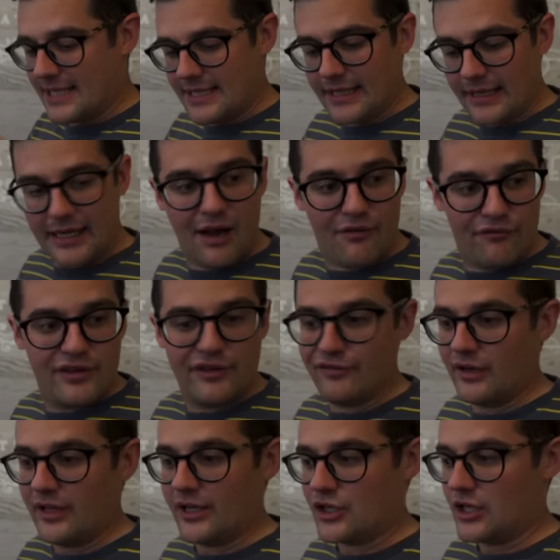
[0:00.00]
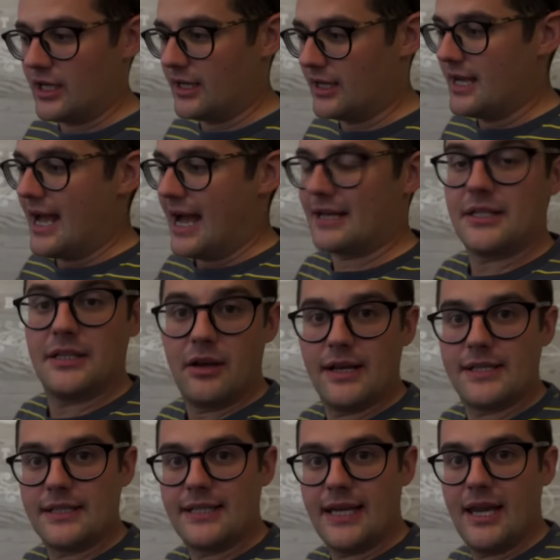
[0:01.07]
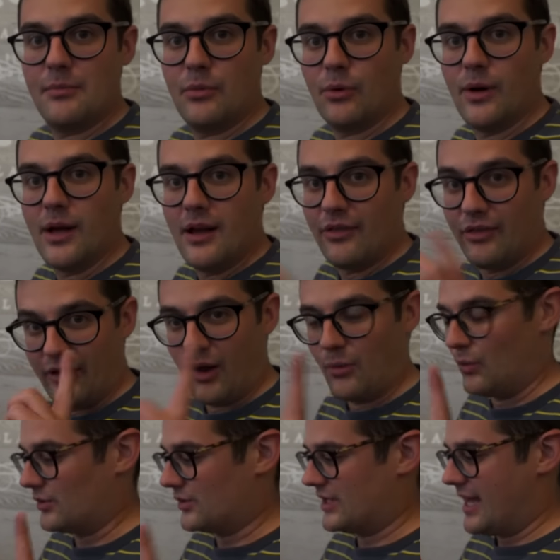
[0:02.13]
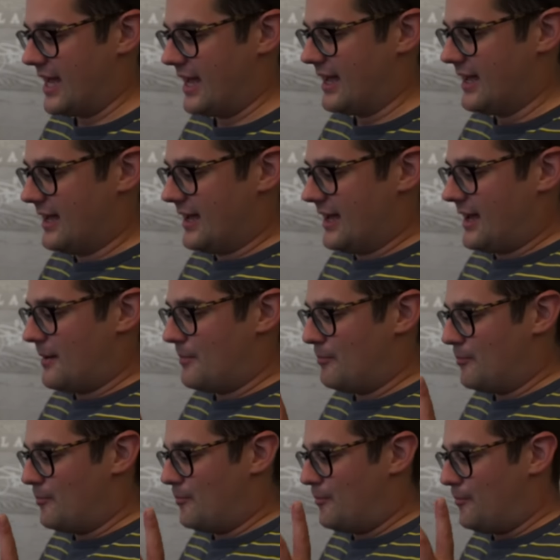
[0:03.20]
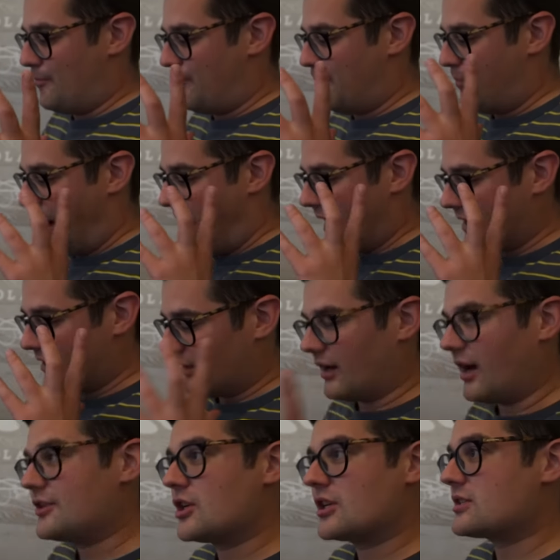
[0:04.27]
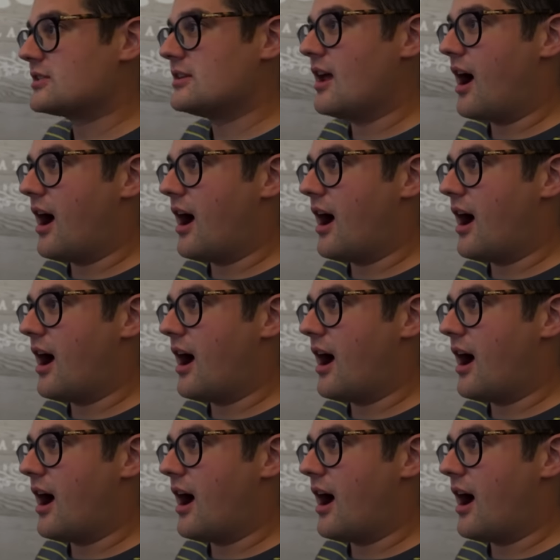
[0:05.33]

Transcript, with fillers: sitting in comfier furniture at a nicer table than I was there. But I, I just